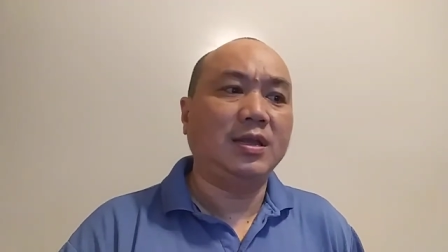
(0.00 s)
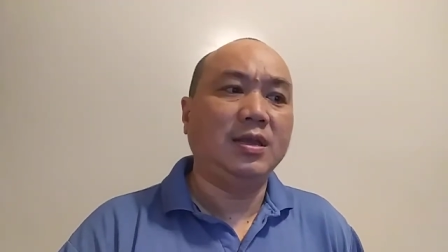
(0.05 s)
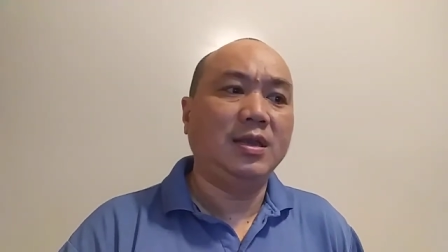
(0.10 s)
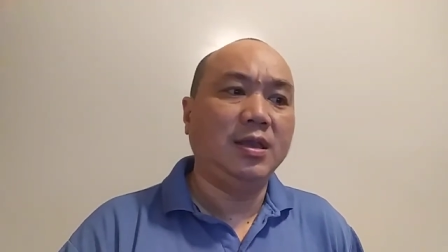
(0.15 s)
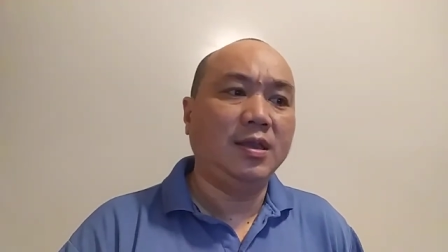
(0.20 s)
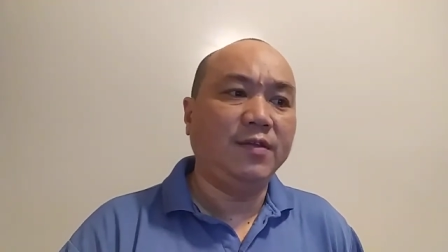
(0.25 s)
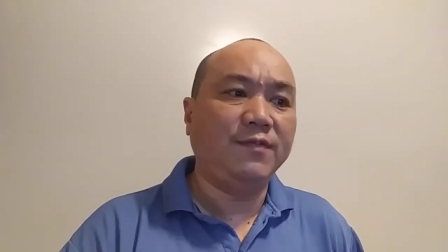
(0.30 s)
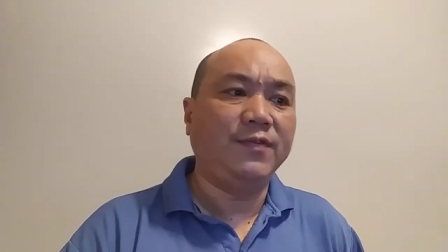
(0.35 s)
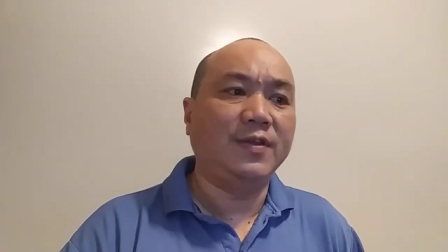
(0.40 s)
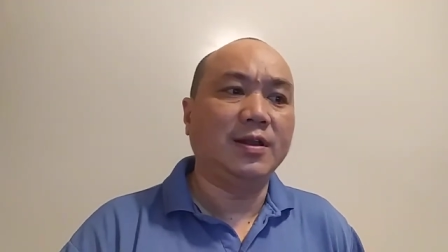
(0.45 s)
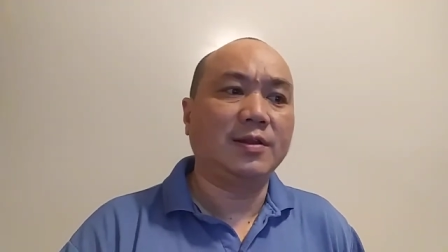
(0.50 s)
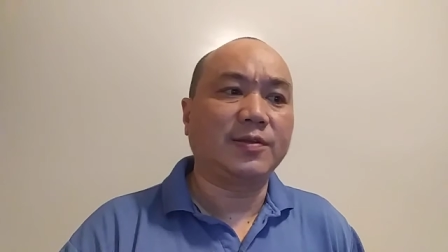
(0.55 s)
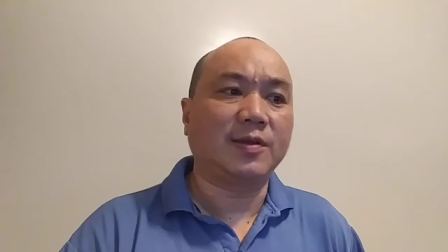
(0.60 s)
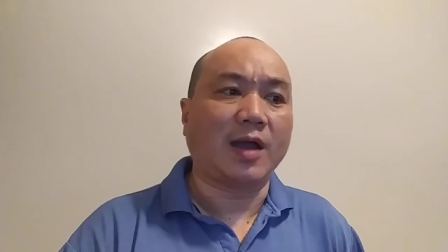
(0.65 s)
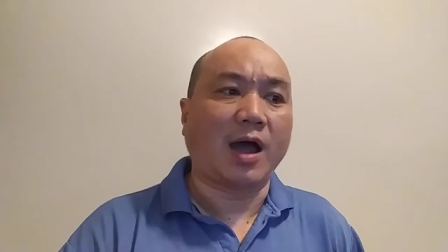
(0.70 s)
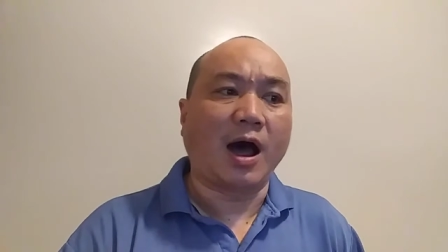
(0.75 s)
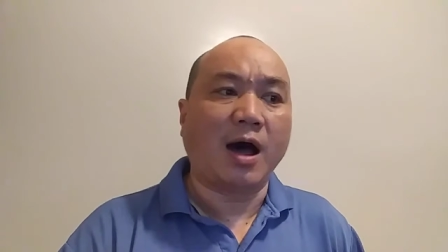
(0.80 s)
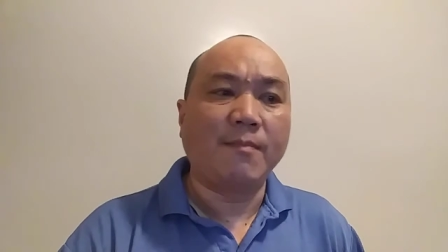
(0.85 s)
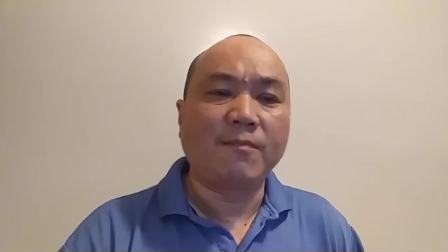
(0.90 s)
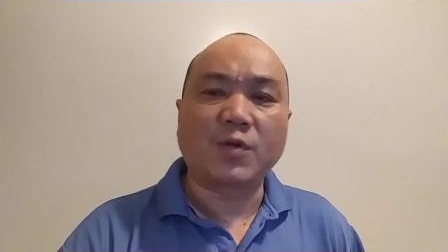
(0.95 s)
he feels
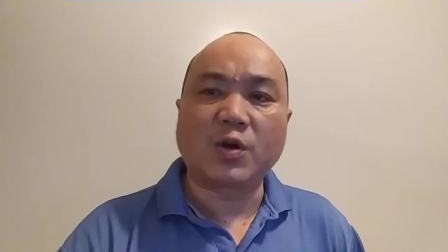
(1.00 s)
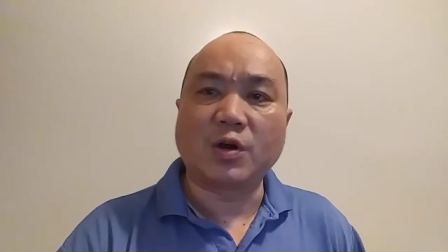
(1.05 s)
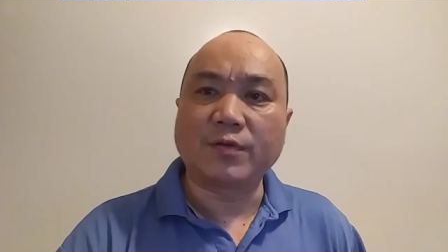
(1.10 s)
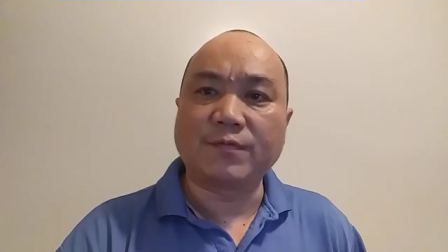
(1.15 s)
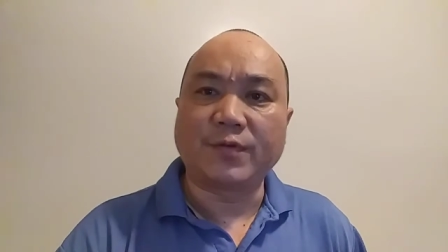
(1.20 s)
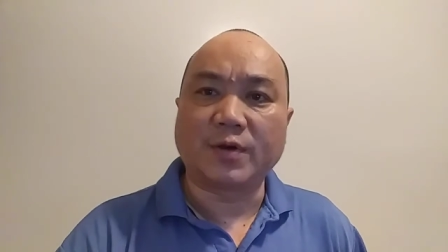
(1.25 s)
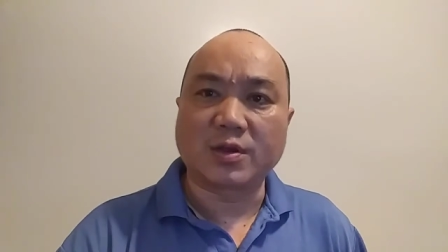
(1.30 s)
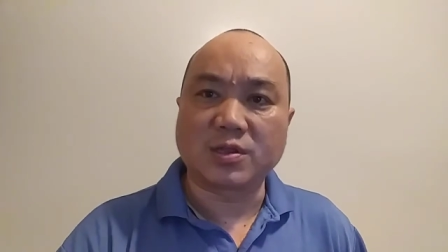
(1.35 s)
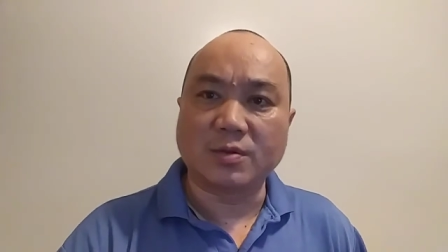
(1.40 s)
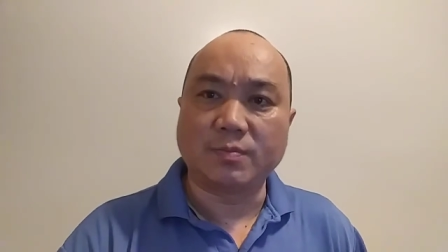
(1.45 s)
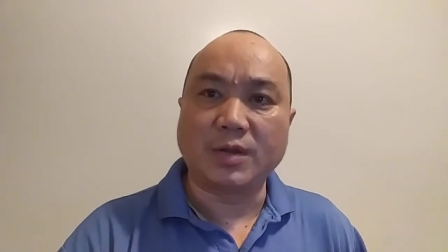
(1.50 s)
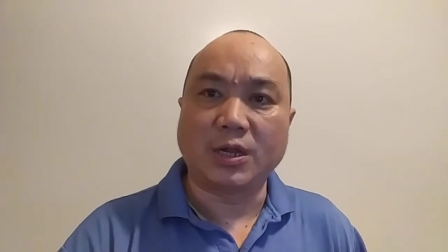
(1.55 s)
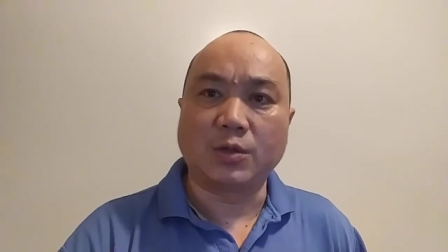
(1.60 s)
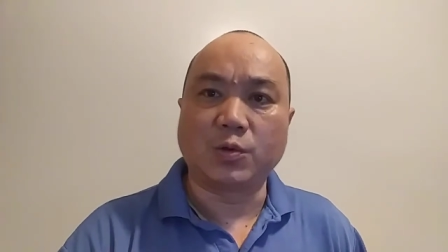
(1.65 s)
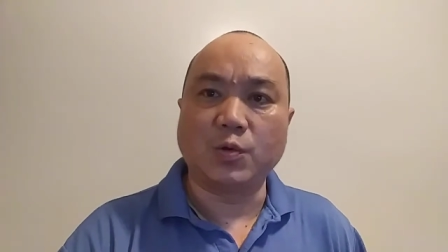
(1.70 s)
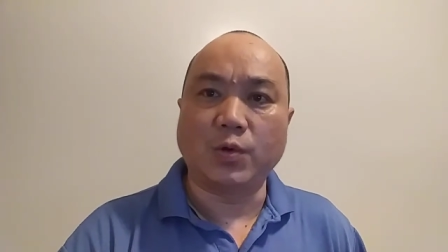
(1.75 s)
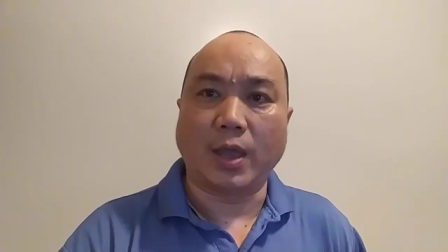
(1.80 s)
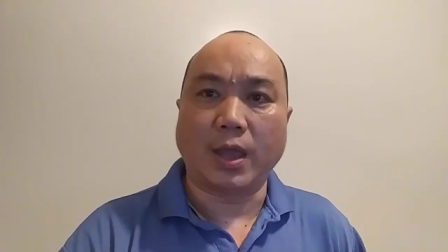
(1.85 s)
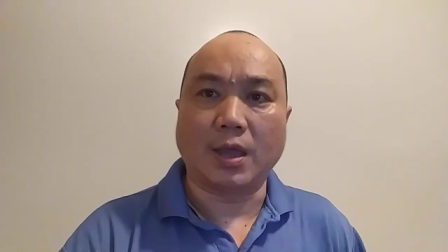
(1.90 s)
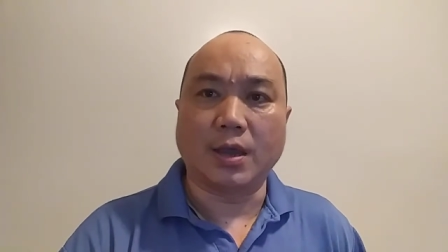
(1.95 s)
uncomfortable
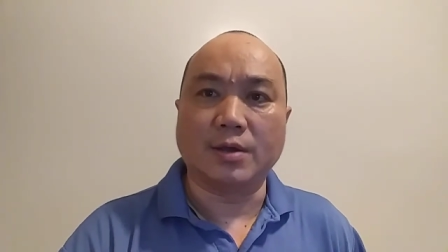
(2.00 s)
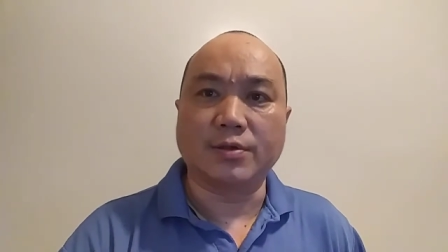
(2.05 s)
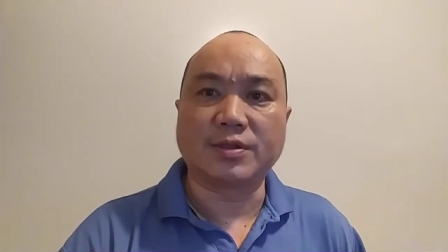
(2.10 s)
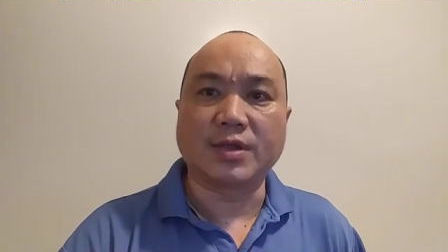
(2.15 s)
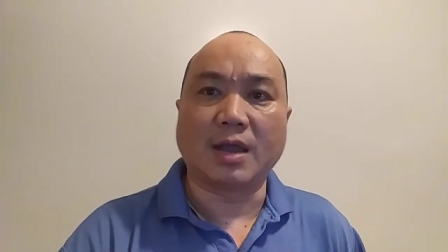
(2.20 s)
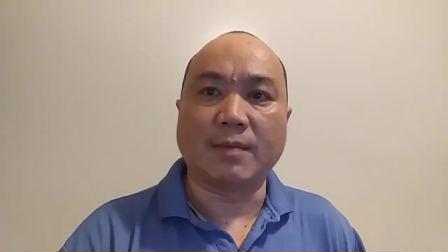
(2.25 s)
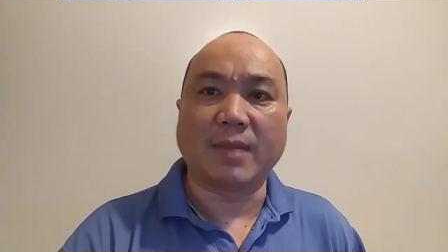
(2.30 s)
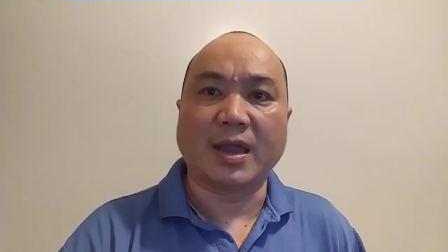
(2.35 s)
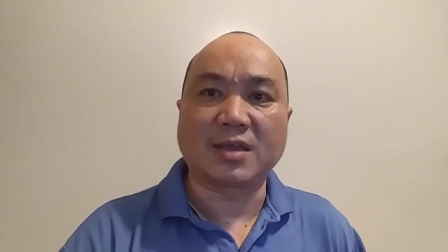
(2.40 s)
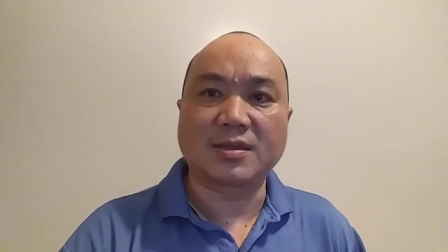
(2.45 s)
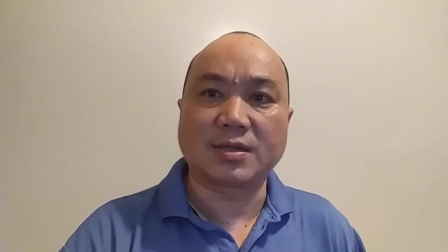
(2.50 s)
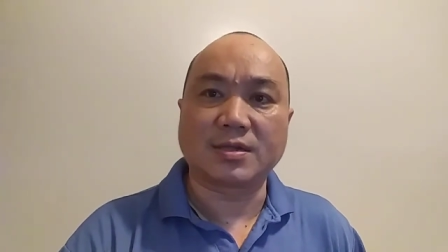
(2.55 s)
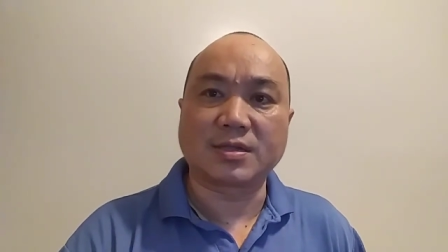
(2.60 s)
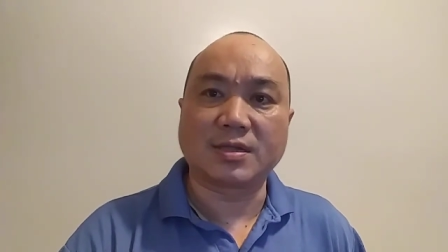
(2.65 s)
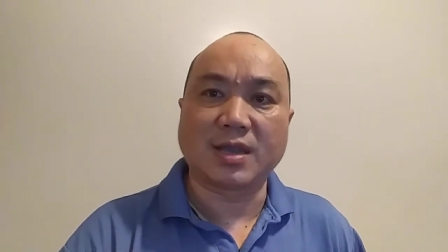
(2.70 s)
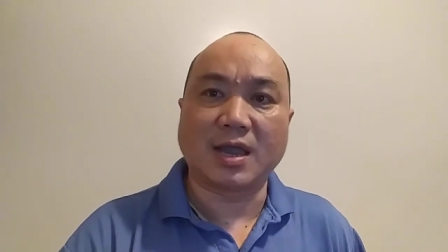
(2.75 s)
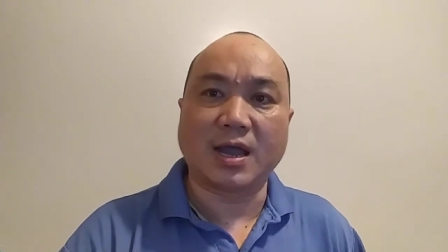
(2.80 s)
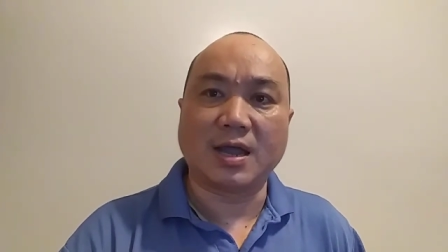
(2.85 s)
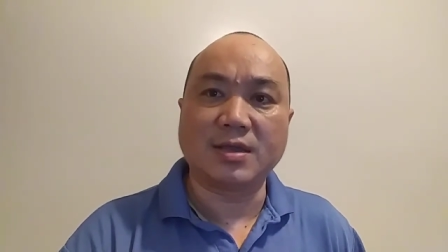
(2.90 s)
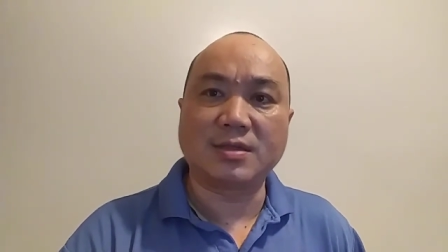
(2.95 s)
doing some
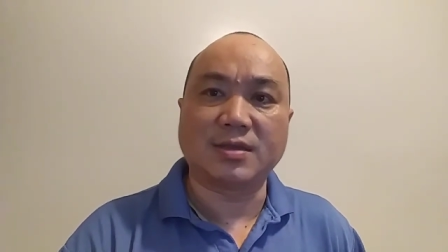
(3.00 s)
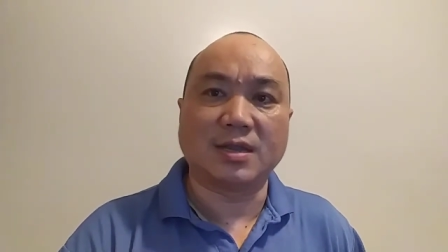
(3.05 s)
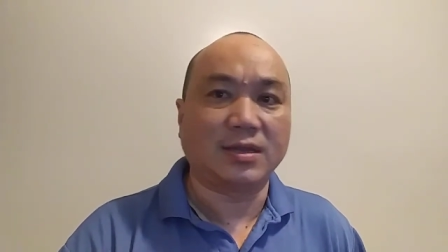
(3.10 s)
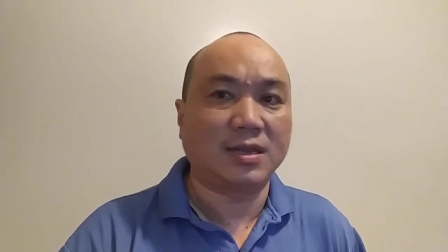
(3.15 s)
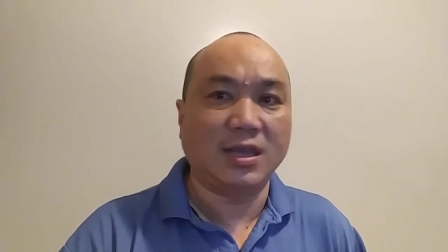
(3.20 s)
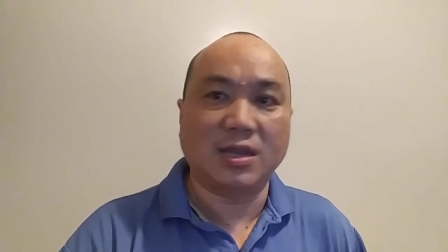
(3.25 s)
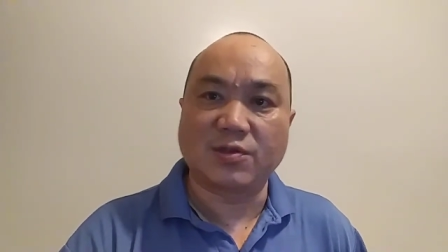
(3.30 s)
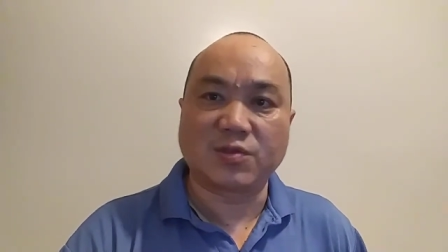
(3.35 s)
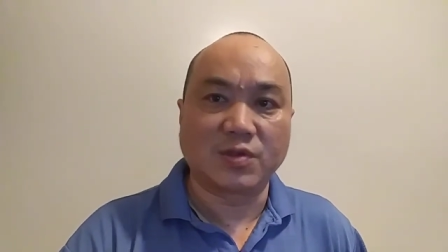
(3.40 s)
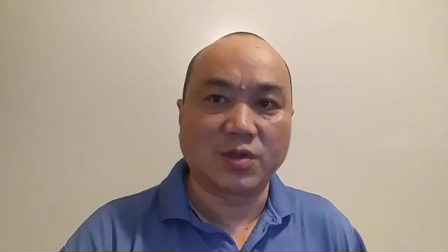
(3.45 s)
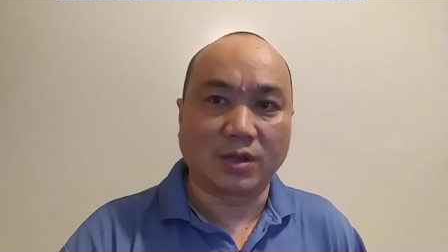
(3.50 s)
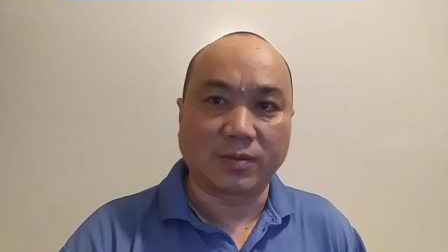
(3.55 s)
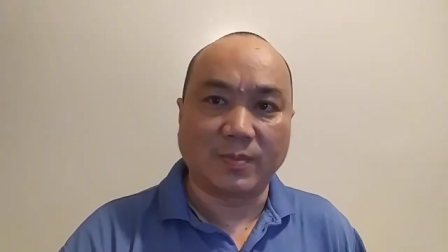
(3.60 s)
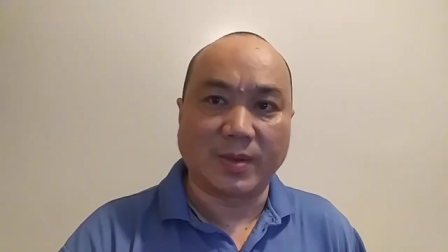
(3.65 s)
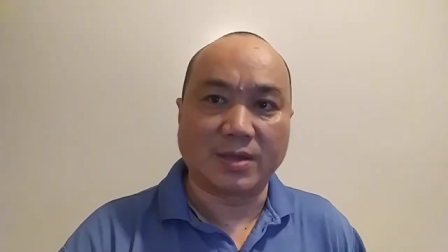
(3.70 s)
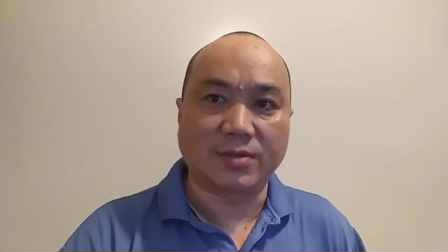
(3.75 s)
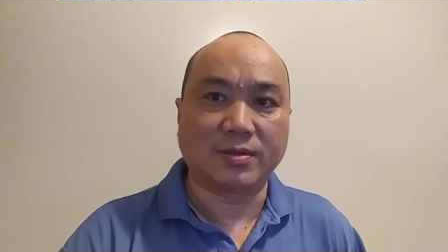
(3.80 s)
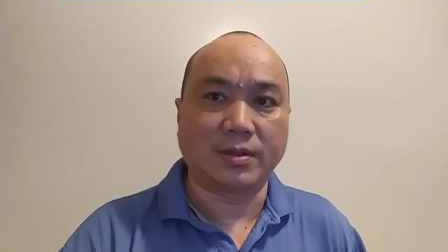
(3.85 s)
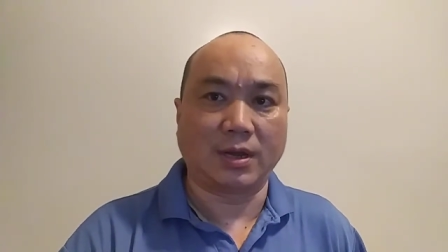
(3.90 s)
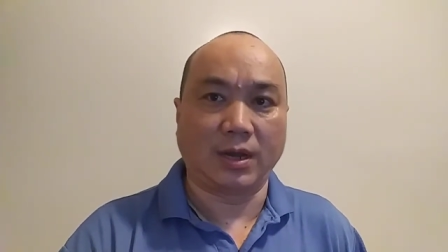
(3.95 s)
exercise that he's not
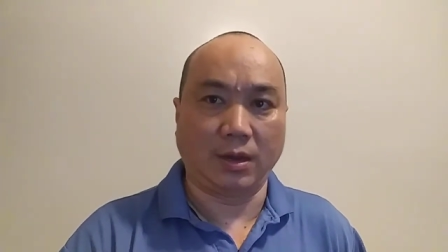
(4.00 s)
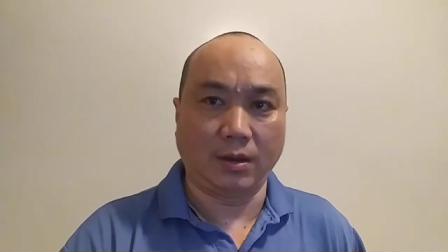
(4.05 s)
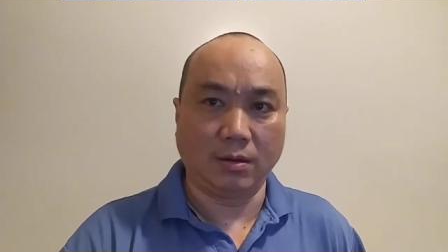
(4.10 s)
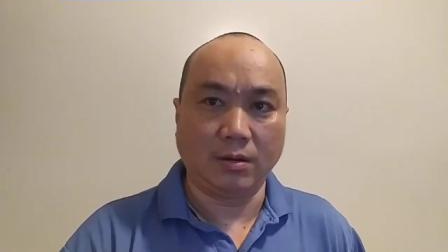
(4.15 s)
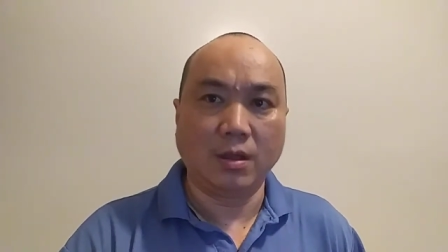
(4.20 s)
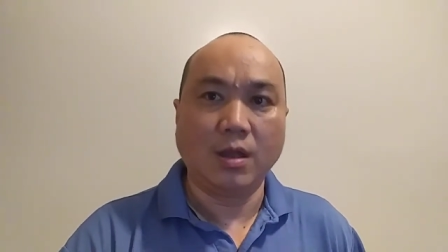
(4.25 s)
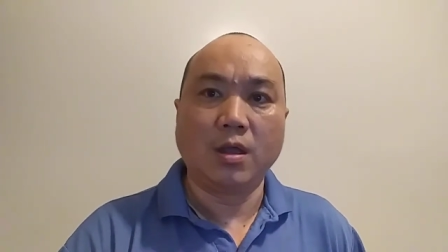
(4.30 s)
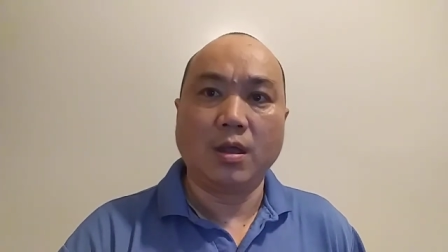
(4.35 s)
mastering